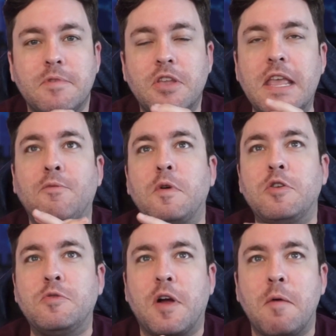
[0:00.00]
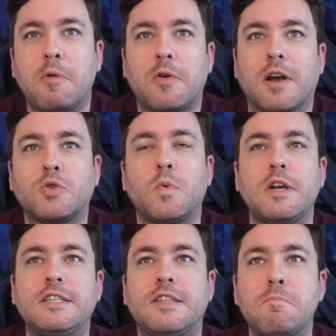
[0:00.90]
when you come across what
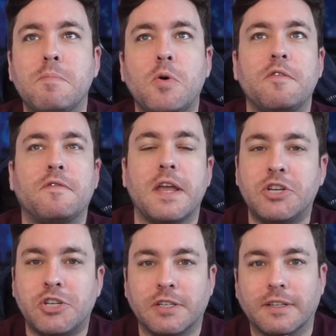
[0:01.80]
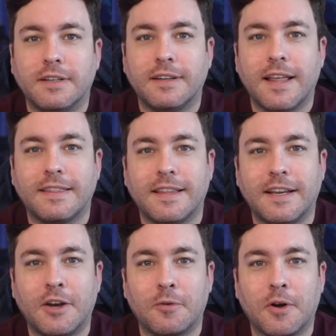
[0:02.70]
is the motivation that the
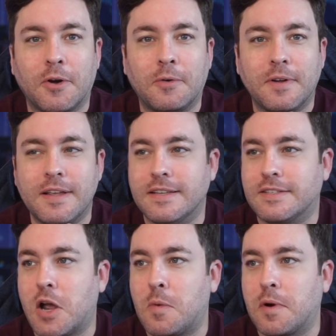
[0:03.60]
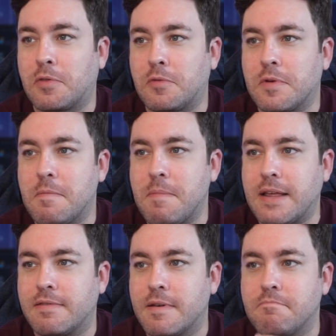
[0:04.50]
hero is going through to
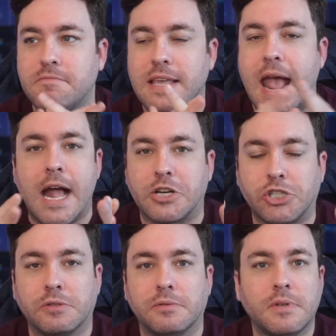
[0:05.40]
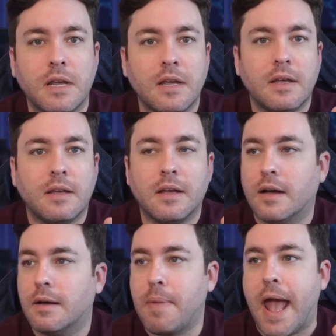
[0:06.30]
make them the action
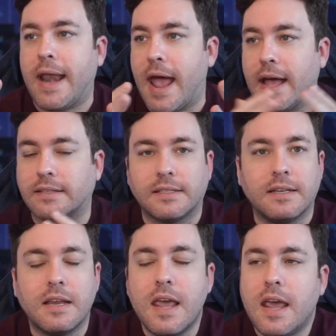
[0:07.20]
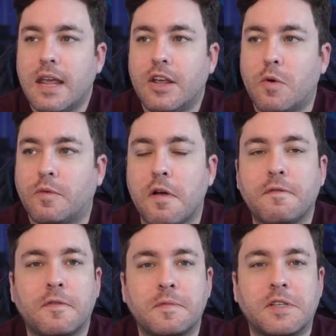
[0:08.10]
badass. And, you know,
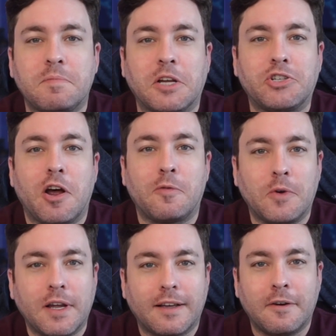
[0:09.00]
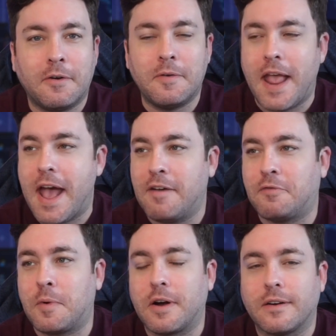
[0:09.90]
from something like John Wick, we
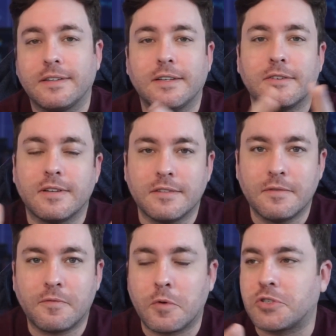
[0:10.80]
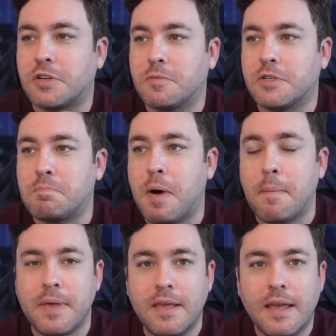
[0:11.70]
have where, you know, unfortunately someone's
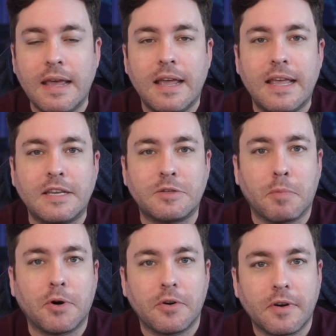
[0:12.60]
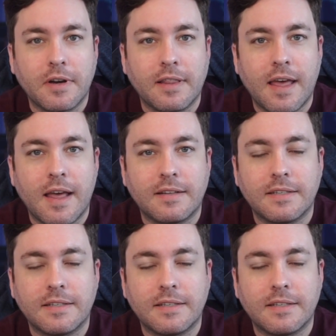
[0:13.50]
puppy gets murdered and that